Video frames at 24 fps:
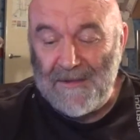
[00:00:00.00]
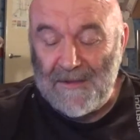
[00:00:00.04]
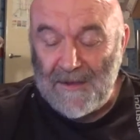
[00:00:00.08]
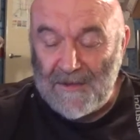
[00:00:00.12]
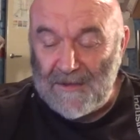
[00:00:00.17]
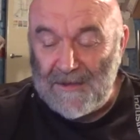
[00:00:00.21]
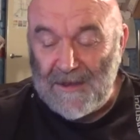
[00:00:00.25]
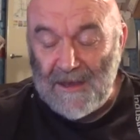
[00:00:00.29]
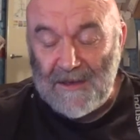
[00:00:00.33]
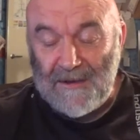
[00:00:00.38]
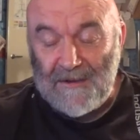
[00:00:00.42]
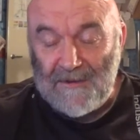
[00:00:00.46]

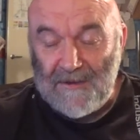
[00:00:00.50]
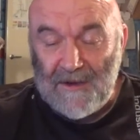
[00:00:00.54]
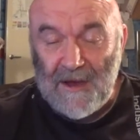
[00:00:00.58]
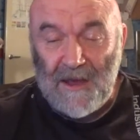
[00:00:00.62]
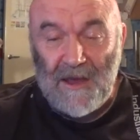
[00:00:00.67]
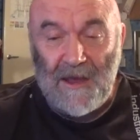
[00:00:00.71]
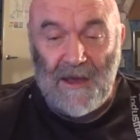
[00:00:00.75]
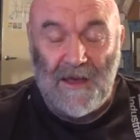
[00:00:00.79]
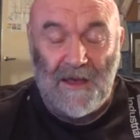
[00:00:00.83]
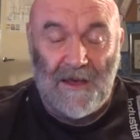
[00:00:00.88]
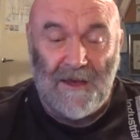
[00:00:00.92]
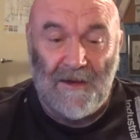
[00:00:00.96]
This
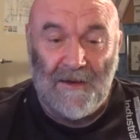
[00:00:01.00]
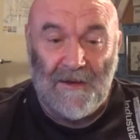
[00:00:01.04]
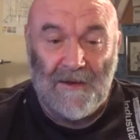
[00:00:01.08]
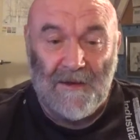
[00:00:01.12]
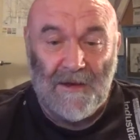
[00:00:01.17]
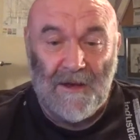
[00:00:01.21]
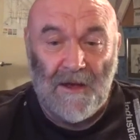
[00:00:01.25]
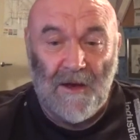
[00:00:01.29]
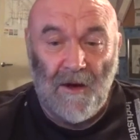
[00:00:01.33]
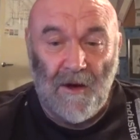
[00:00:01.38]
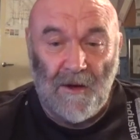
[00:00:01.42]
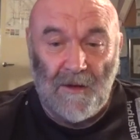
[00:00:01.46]
year,
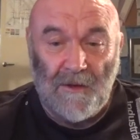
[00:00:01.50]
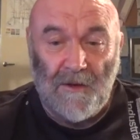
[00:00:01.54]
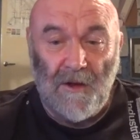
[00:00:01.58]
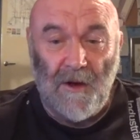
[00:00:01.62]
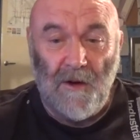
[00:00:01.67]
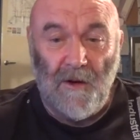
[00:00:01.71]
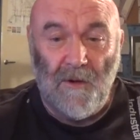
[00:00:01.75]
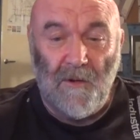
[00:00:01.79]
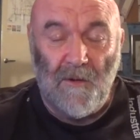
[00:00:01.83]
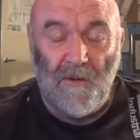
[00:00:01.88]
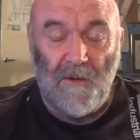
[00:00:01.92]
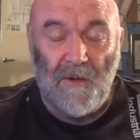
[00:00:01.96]

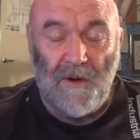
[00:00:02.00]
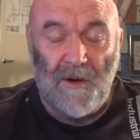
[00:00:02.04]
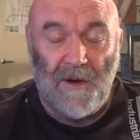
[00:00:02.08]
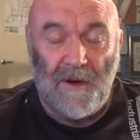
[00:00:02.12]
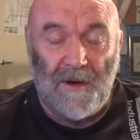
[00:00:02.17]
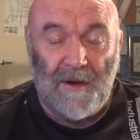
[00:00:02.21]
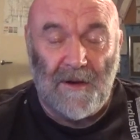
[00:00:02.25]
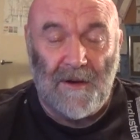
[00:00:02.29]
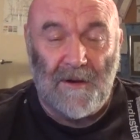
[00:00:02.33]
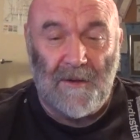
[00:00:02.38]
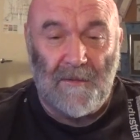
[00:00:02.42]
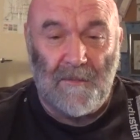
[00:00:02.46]
although
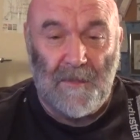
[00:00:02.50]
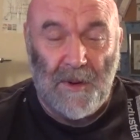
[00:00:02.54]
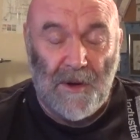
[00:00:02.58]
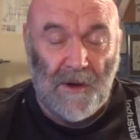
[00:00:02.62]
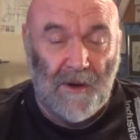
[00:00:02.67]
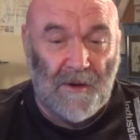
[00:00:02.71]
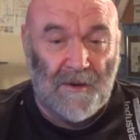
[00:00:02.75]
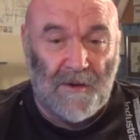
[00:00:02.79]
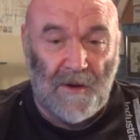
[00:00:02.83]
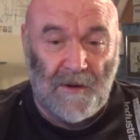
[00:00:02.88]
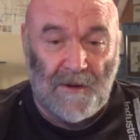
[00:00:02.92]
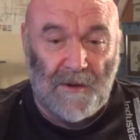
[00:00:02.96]

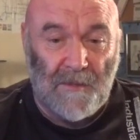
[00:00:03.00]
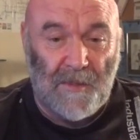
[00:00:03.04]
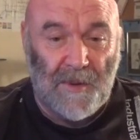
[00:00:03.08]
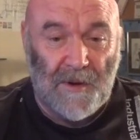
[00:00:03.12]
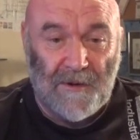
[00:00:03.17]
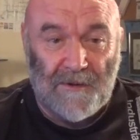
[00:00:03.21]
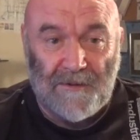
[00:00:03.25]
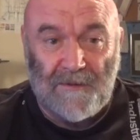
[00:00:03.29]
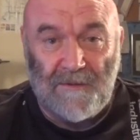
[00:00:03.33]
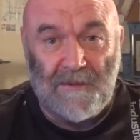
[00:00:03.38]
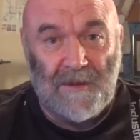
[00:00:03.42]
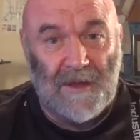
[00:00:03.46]
on a
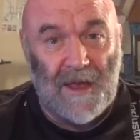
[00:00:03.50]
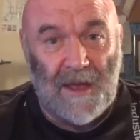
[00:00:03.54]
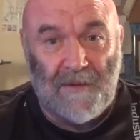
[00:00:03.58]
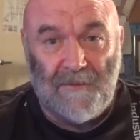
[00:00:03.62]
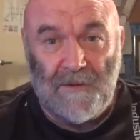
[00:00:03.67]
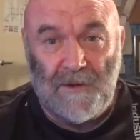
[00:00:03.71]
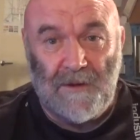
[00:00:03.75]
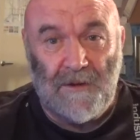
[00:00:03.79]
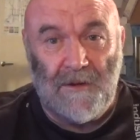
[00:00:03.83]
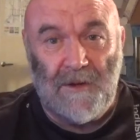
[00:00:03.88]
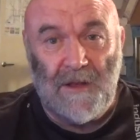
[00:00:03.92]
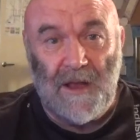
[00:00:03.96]
personal
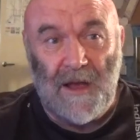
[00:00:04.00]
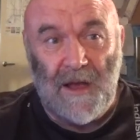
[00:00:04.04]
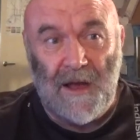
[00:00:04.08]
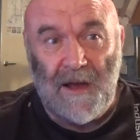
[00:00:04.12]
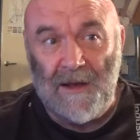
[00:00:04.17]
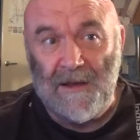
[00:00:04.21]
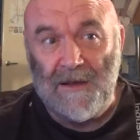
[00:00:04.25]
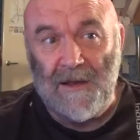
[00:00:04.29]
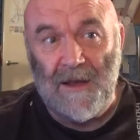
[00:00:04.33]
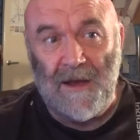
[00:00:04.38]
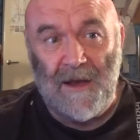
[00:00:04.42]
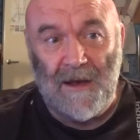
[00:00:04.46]
level
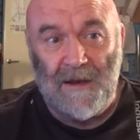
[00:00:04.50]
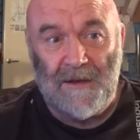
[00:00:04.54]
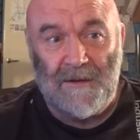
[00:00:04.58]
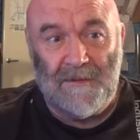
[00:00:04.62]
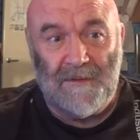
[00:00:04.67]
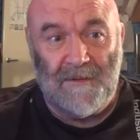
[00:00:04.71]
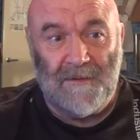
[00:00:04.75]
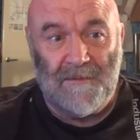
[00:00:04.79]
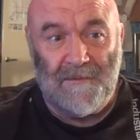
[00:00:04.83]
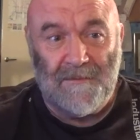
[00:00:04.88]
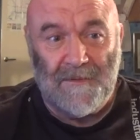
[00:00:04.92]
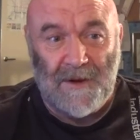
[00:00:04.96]

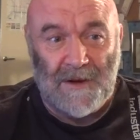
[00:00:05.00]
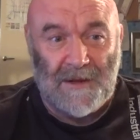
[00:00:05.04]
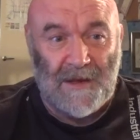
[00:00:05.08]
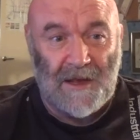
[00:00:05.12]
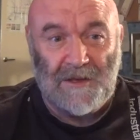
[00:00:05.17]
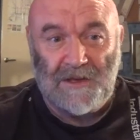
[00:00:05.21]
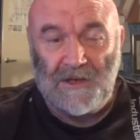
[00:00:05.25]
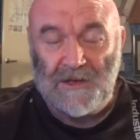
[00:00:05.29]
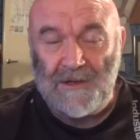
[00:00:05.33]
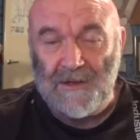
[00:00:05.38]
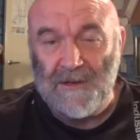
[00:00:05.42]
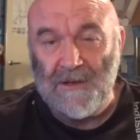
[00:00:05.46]
and
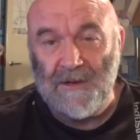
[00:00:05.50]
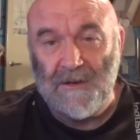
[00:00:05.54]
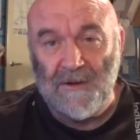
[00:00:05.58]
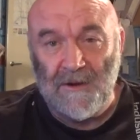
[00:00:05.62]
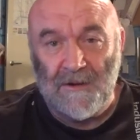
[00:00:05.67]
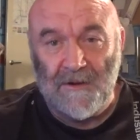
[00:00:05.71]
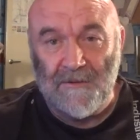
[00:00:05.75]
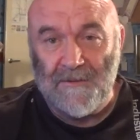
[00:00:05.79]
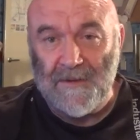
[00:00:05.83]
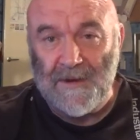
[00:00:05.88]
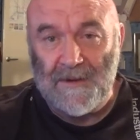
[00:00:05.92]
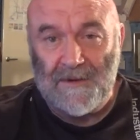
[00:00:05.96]
financially and
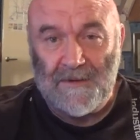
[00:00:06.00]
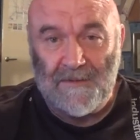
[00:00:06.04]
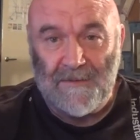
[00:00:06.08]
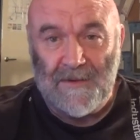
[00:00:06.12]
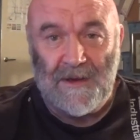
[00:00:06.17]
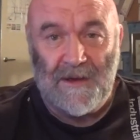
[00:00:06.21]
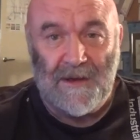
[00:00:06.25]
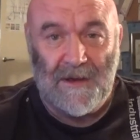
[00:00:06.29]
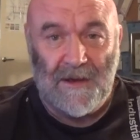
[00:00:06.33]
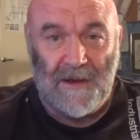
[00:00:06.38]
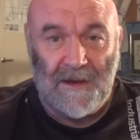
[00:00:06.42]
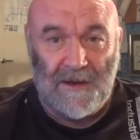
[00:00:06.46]
all the rest of
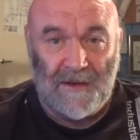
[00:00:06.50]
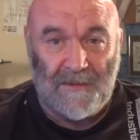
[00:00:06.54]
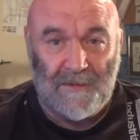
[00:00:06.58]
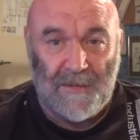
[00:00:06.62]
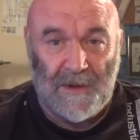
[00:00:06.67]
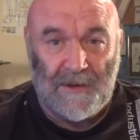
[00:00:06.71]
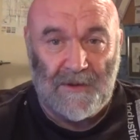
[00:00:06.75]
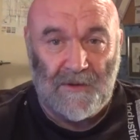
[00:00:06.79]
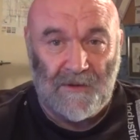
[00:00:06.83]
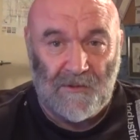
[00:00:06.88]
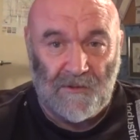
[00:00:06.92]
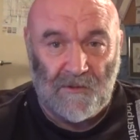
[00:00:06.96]
it, it's
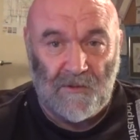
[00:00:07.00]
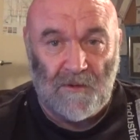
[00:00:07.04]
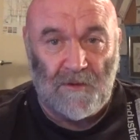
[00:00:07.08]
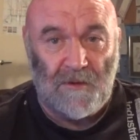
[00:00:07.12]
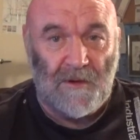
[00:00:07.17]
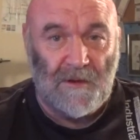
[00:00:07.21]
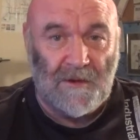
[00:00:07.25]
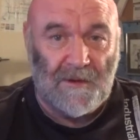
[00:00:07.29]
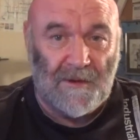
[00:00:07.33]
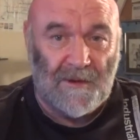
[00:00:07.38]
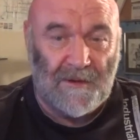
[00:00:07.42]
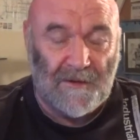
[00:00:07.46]
been a
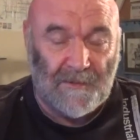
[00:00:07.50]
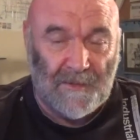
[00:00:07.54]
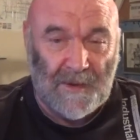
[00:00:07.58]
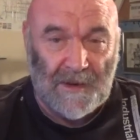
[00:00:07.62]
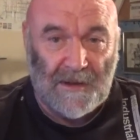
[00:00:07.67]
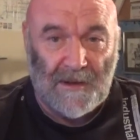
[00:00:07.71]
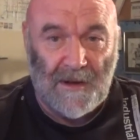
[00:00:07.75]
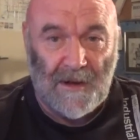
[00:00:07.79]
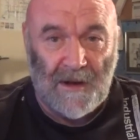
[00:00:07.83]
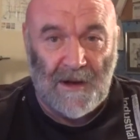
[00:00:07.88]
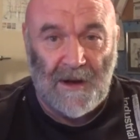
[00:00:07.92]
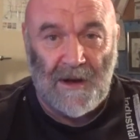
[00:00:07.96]
struggle and it's been
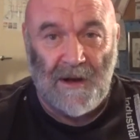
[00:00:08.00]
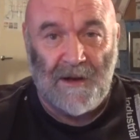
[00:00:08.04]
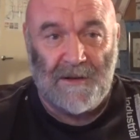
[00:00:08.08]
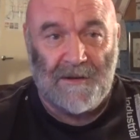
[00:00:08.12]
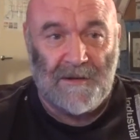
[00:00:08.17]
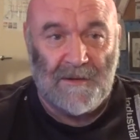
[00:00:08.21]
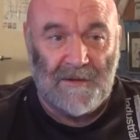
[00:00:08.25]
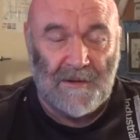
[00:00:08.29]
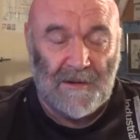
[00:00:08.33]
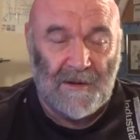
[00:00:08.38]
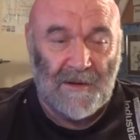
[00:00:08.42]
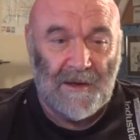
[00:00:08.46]
hard
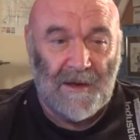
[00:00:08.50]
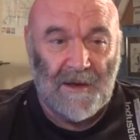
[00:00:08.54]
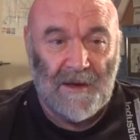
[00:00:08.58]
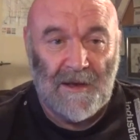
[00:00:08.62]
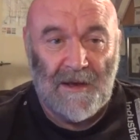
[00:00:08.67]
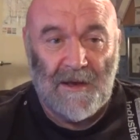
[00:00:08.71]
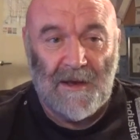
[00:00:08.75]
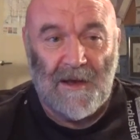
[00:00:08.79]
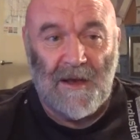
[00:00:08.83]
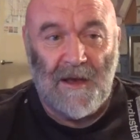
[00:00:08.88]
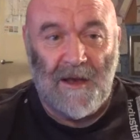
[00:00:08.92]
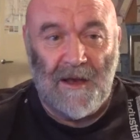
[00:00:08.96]
and
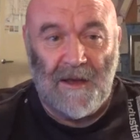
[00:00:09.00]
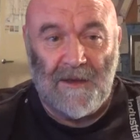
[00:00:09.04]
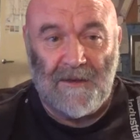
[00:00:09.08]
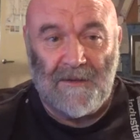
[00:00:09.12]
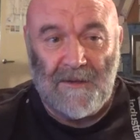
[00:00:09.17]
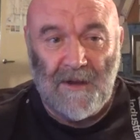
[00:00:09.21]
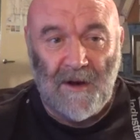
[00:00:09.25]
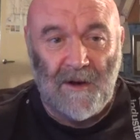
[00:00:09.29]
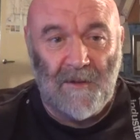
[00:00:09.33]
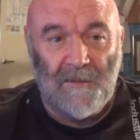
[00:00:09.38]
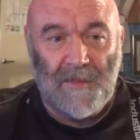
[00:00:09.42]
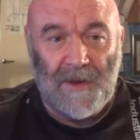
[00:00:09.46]
it's
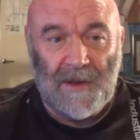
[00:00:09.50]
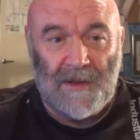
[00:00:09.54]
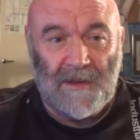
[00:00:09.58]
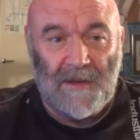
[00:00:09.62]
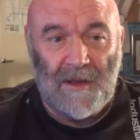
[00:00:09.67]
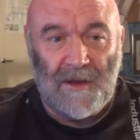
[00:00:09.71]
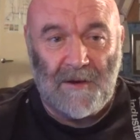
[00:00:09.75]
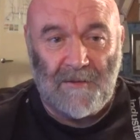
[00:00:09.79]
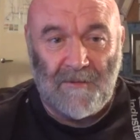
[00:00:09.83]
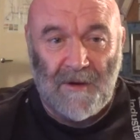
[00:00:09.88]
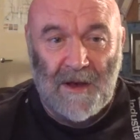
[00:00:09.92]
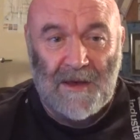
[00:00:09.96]
not been
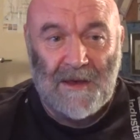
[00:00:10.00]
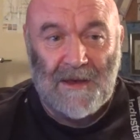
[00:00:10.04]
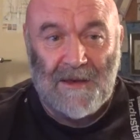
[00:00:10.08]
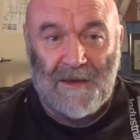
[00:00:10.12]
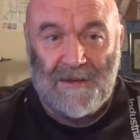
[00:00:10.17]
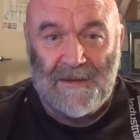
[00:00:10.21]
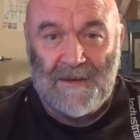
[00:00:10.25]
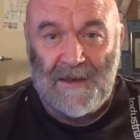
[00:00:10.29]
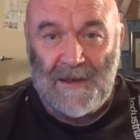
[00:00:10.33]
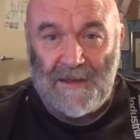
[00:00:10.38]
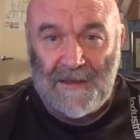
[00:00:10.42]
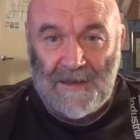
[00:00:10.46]
the
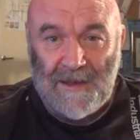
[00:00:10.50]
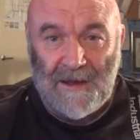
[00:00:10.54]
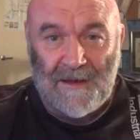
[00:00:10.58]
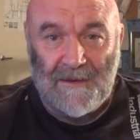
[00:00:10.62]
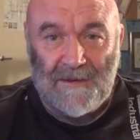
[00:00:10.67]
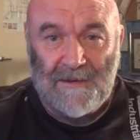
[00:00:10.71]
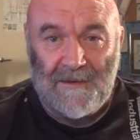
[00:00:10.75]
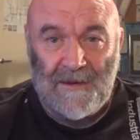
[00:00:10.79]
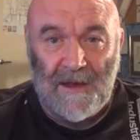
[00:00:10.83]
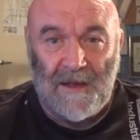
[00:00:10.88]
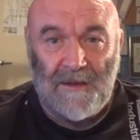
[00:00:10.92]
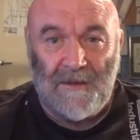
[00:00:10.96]
greatest in that
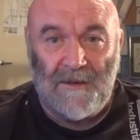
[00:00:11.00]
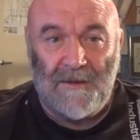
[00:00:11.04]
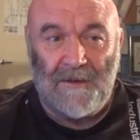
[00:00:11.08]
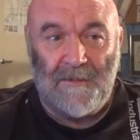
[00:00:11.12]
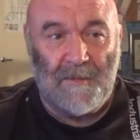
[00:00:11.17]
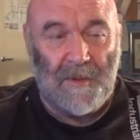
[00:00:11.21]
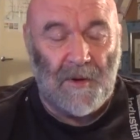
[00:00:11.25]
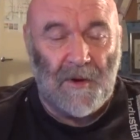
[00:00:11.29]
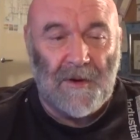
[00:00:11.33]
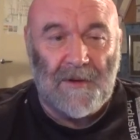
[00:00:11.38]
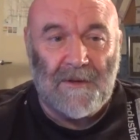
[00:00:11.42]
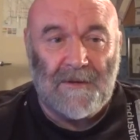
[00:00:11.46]
sense.
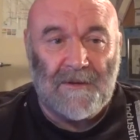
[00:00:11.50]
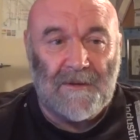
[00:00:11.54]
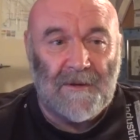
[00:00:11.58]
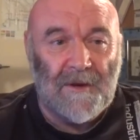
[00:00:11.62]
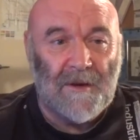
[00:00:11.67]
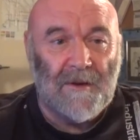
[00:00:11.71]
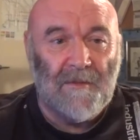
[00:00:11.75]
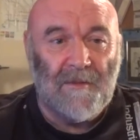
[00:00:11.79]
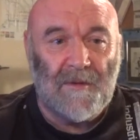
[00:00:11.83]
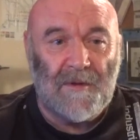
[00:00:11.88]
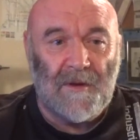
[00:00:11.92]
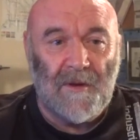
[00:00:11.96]
But in
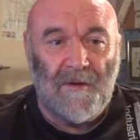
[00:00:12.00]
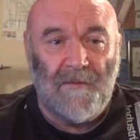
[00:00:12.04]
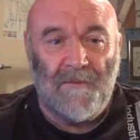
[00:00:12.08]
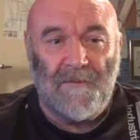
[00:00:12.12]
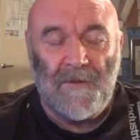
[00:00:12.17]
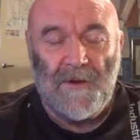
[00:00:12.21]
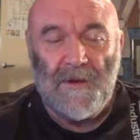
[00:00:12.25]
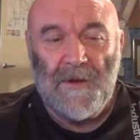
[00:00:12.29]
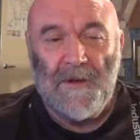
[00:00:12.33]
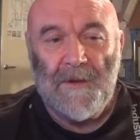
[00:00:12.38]
terms of